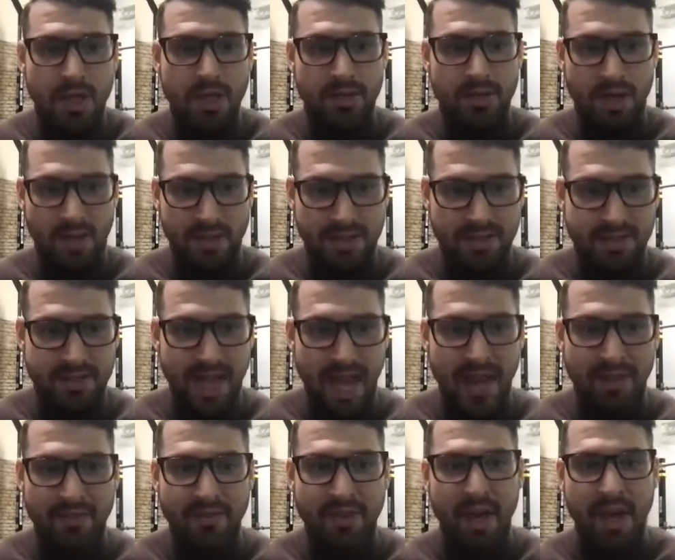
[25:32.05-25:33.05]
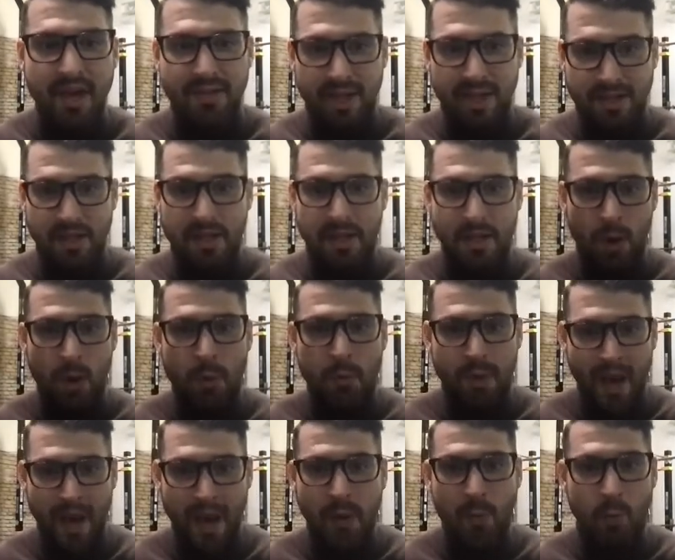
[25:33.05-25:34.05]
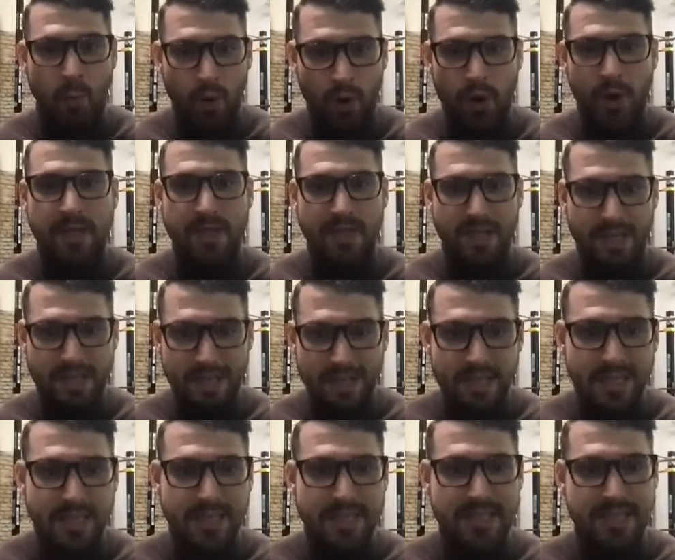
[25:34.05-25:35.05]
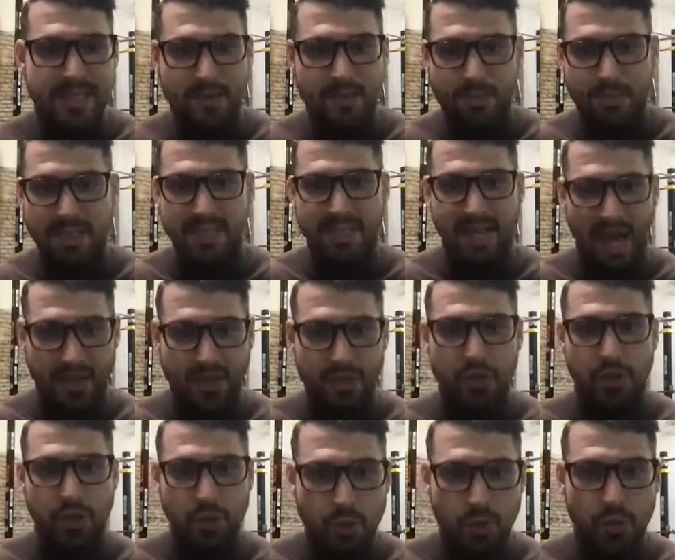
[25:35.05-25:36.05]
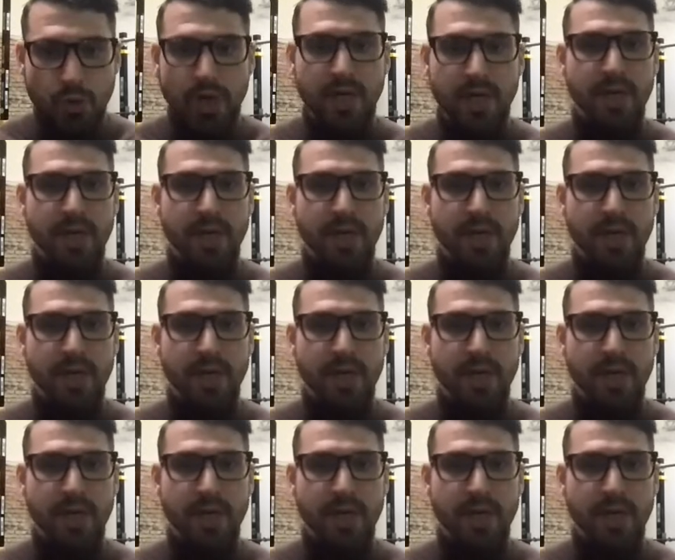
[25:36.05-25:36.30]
to understand that lower back work needs to be done too,